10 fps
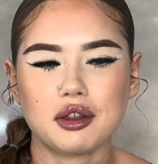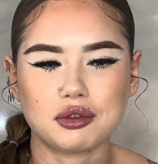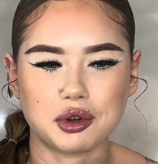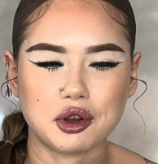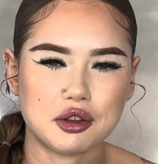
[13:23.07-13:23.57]

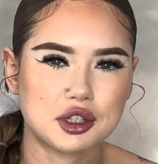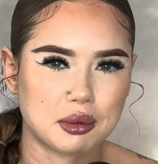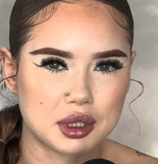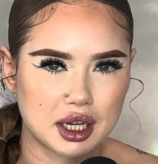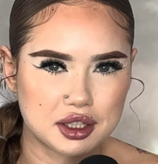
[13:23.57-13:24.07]
through your own
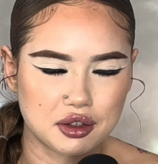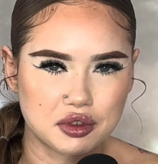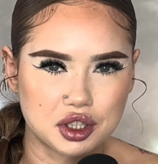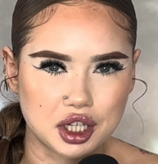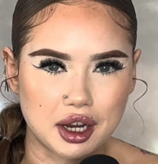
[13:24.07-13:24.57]
subjective
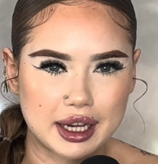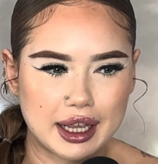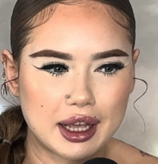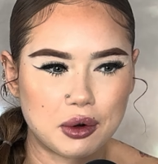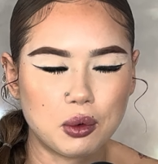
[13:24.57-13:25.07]

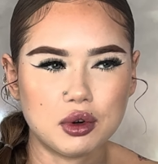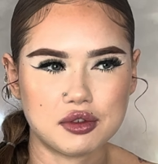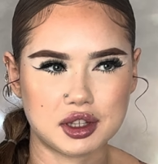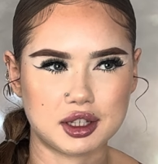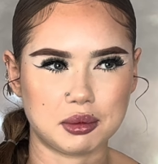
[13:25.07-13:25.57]
journey, and all
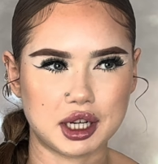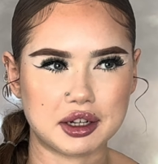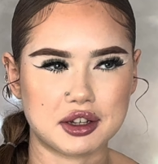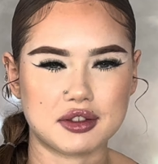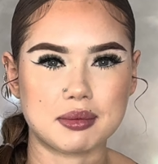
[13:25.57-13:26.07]
of the
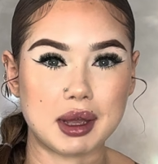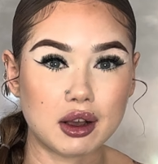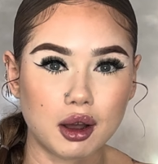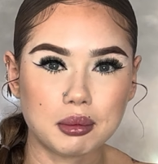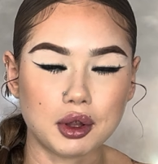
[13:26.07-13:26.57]
subjectives
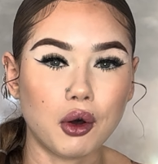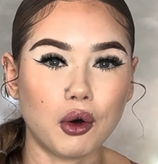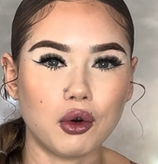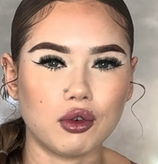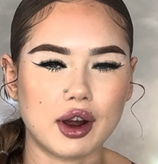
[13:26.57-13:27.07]
make up the
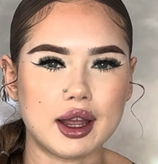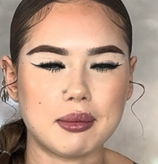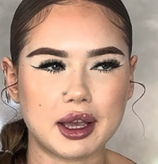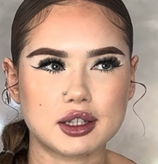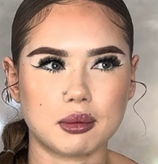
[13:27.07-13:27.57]
whole, right? It
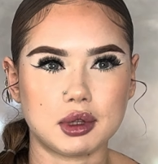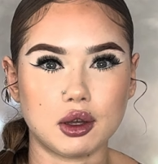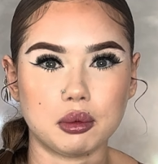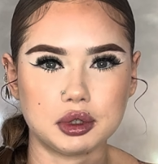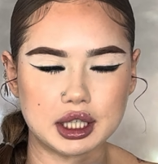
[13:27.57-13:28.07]
makes up
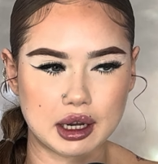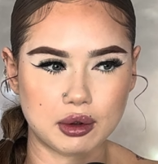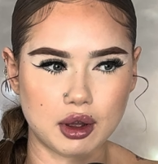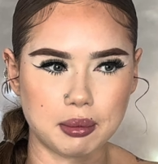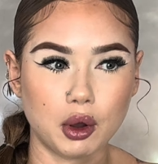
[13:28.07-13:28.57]
the
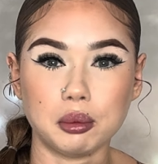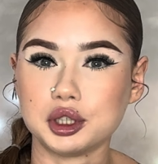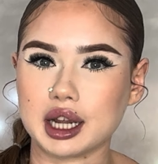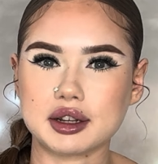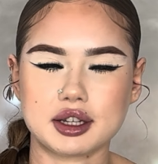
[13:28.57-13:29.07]

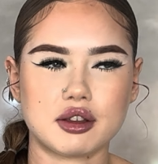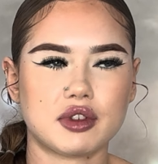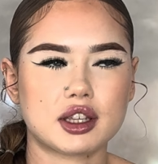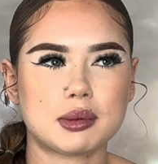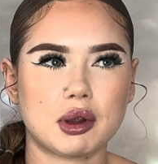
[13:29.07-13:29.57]

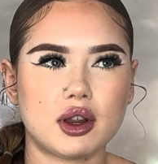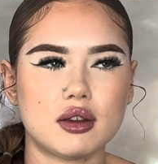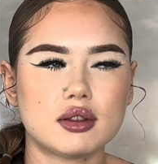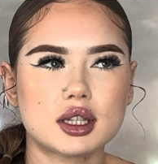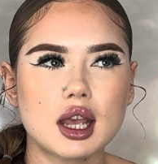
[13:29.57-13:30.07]
objective
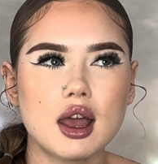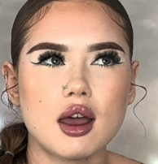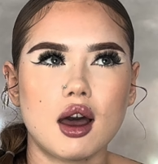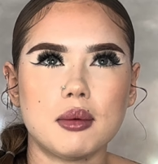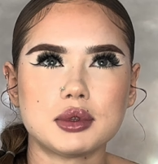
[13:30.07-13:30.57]
experience.
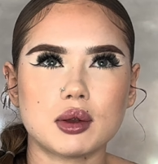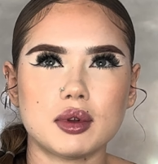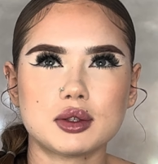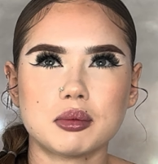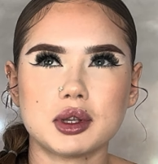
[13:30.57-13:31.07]
So
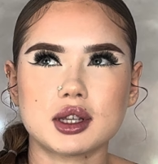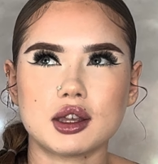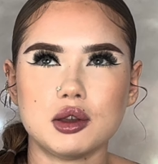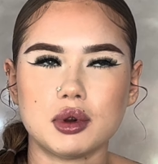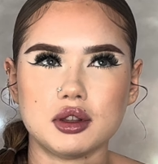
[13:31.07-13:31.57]
it's almost
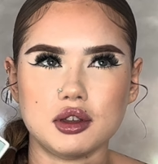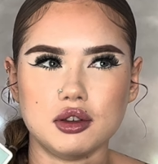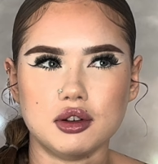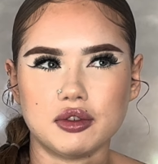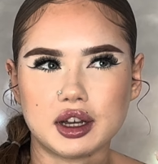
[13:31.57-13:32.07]
like you are the
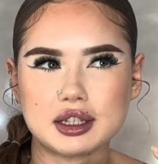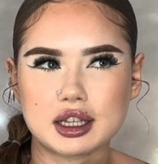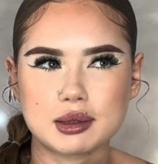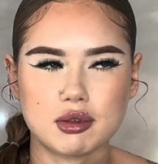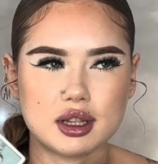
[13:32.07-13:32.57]
universe
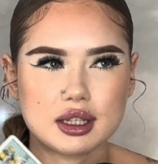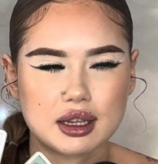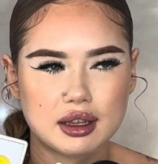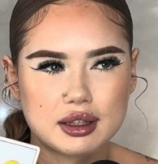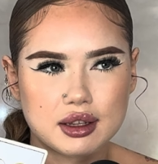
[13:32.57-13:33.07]

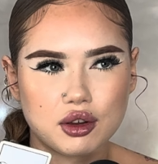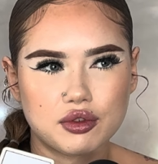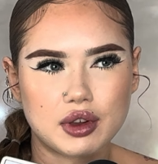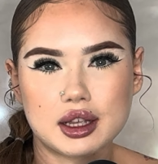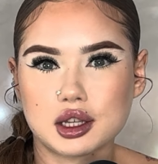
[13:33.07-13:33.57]
experiencing
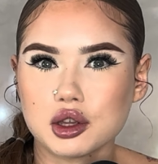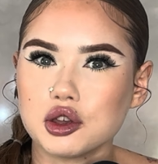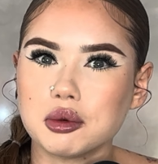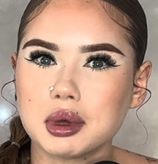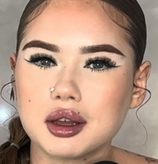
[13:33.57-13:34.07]
itself as a
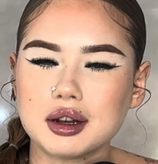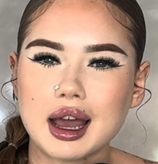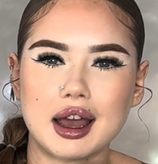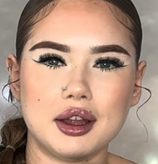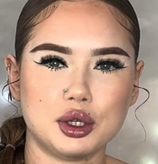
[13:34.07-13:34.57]
human,
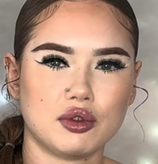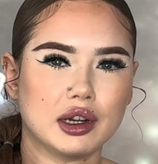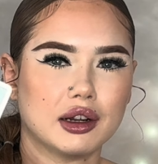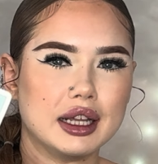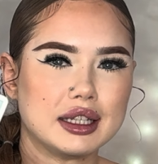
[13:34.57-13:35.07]
and you're
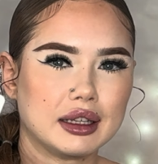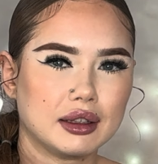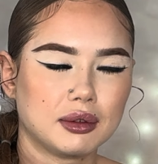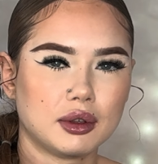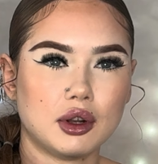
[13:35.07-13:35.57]

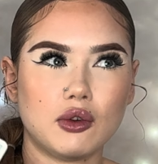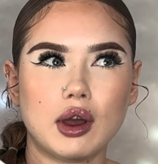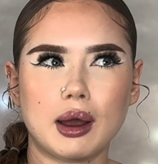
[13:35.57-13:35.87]
realizing, you know,